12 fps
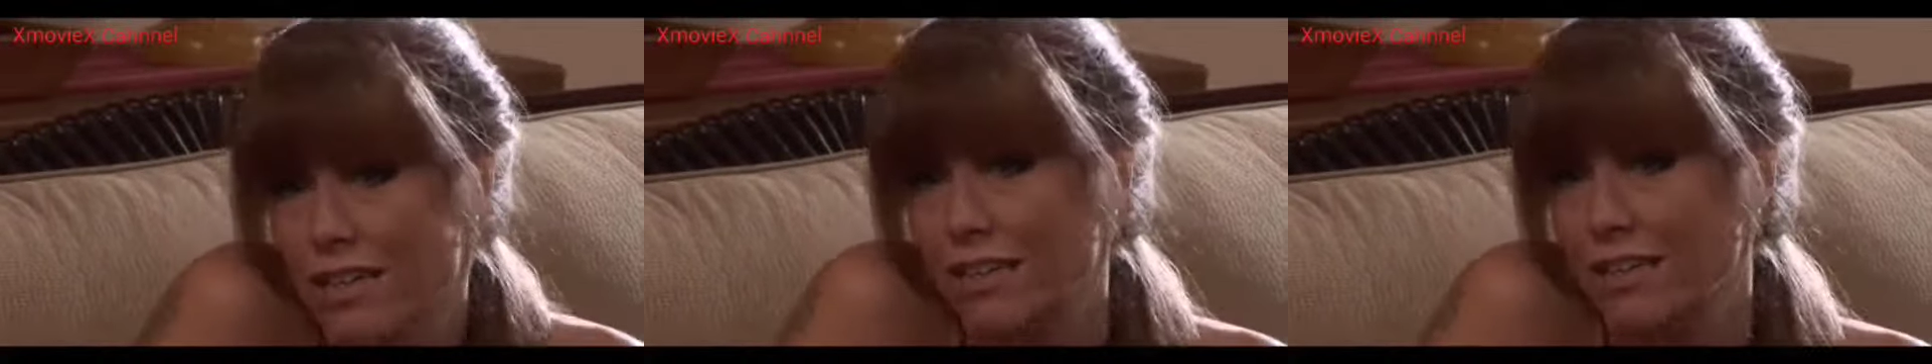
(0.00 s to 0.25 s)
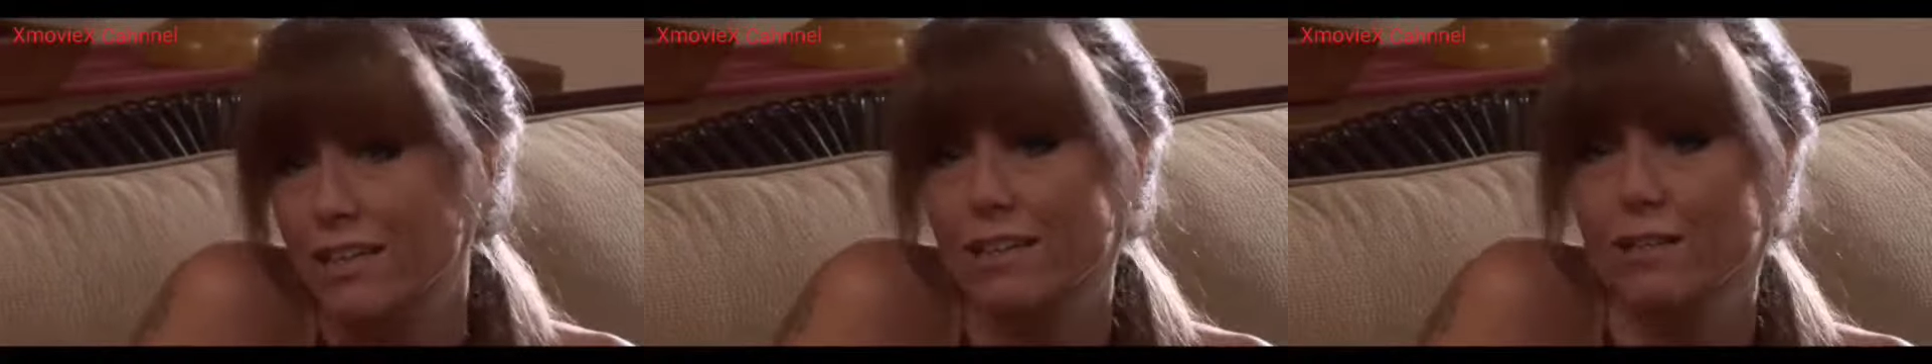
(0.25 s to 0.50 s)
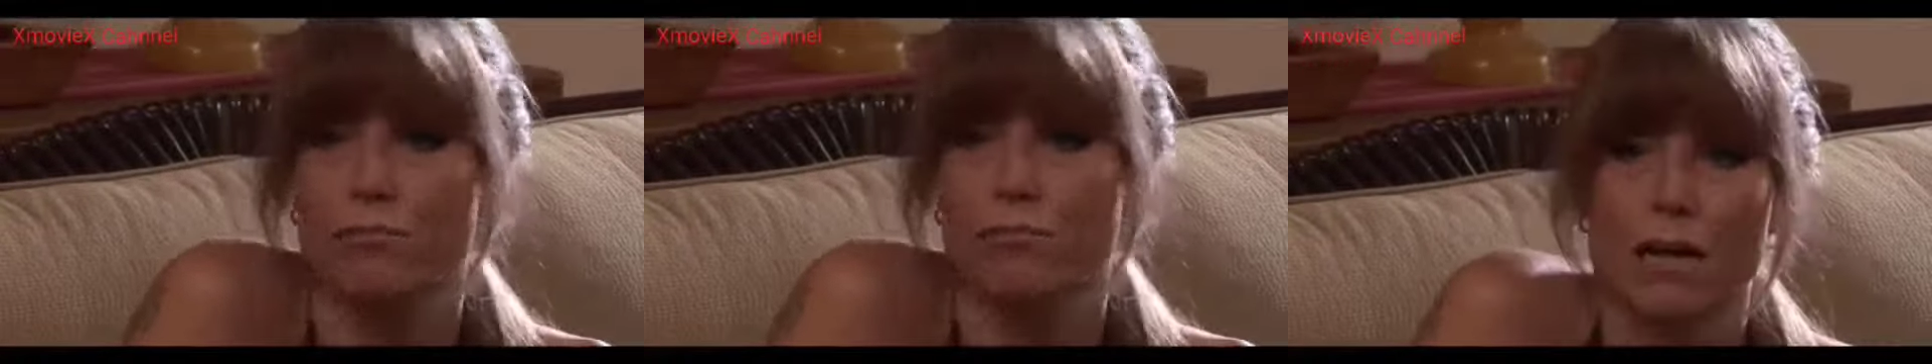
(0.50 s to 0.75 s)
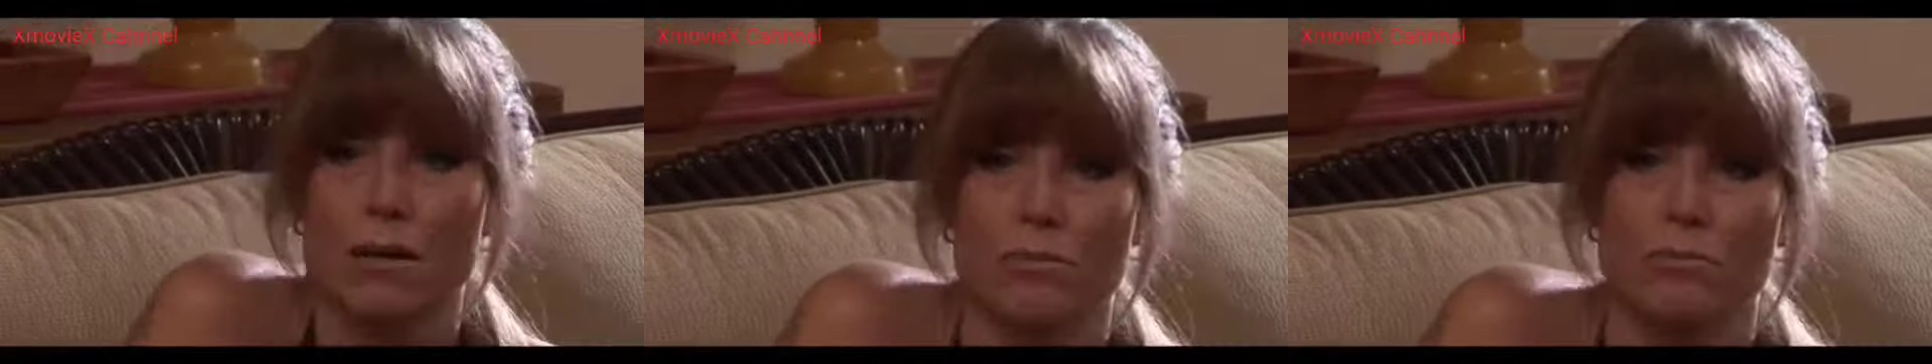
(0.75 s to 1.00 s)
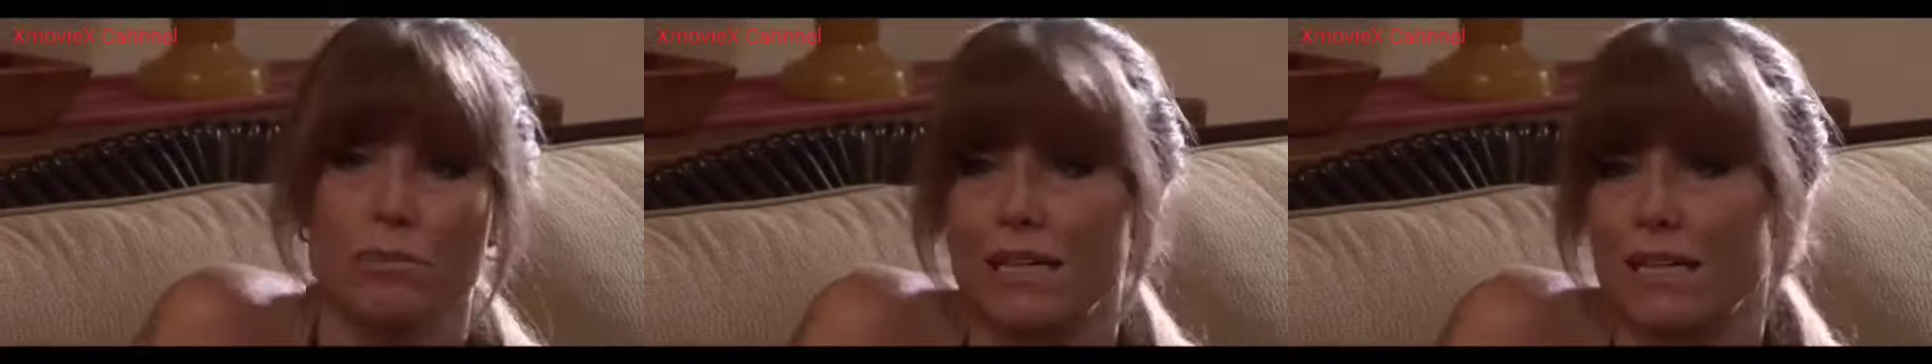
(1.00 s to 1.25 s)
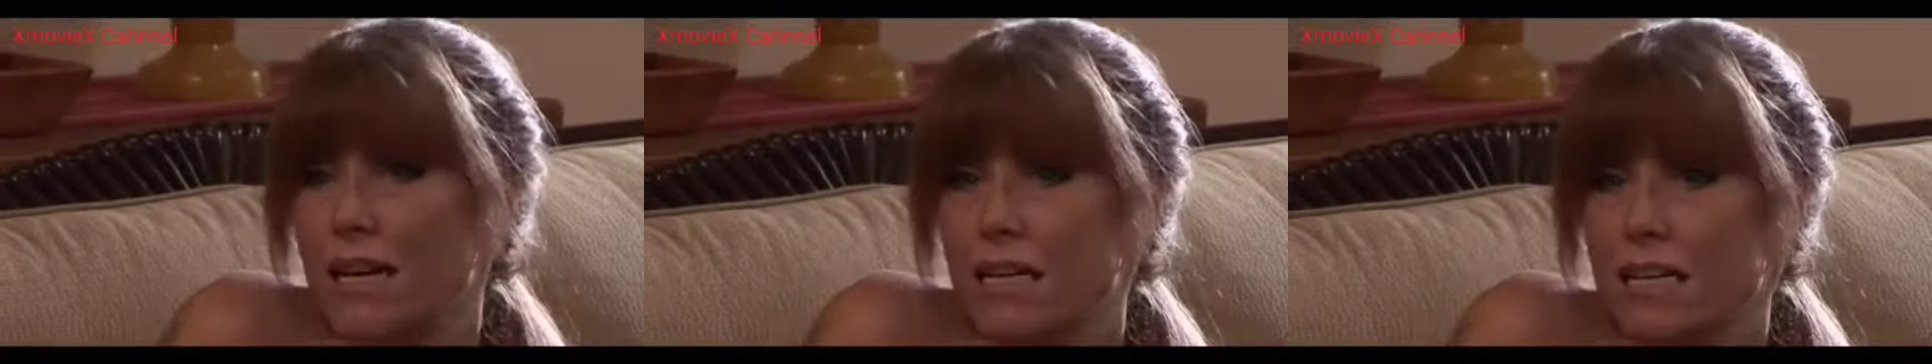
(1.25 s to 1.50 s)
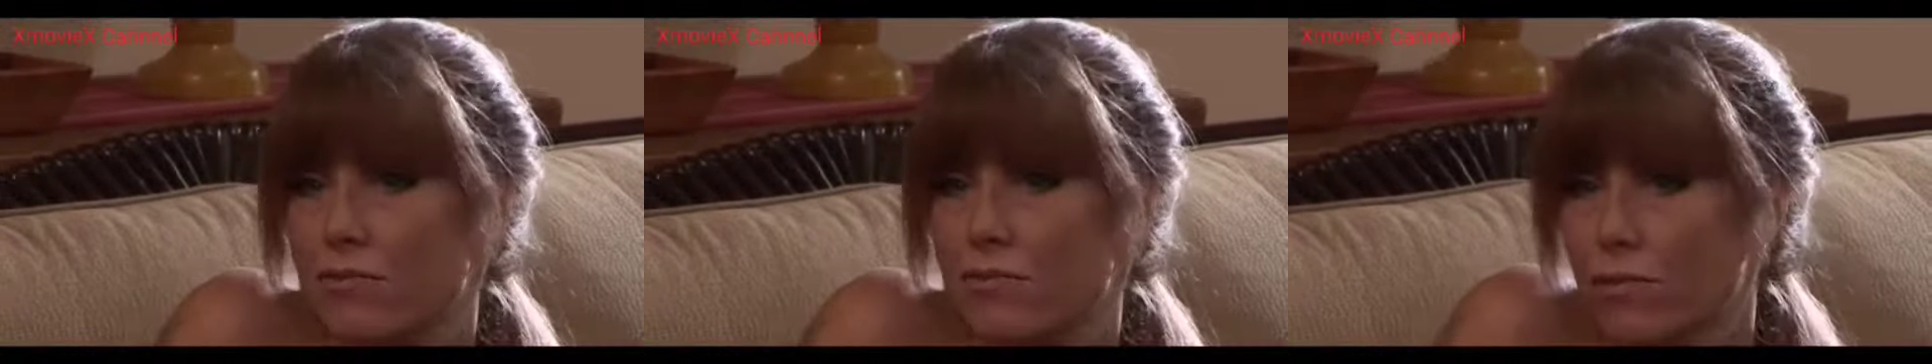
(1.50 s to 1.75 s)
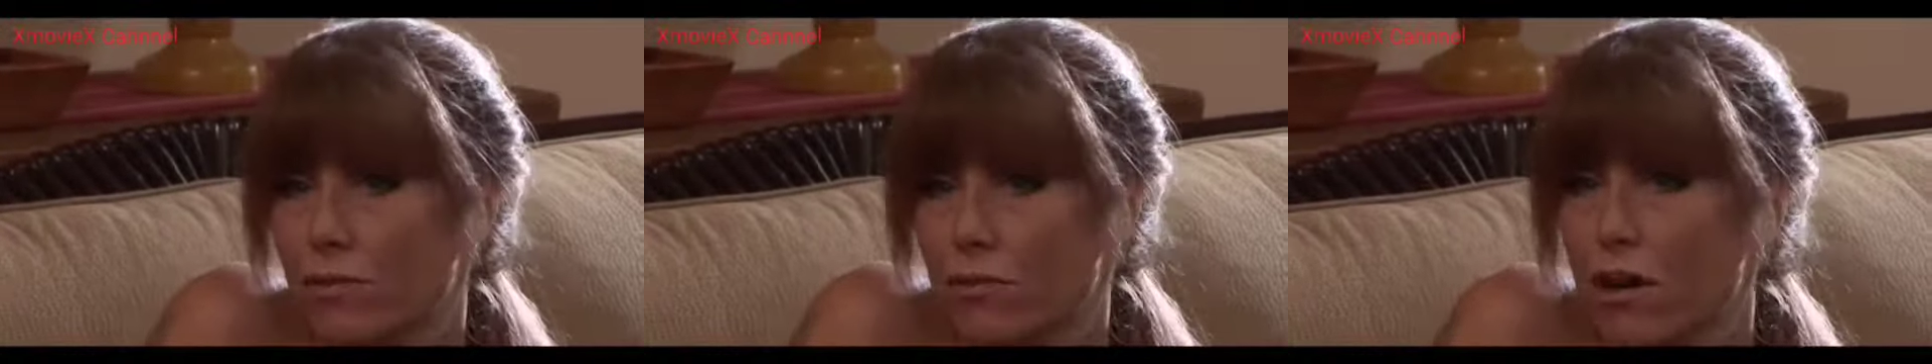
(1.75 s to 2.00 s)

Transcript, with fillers: and it might be nice for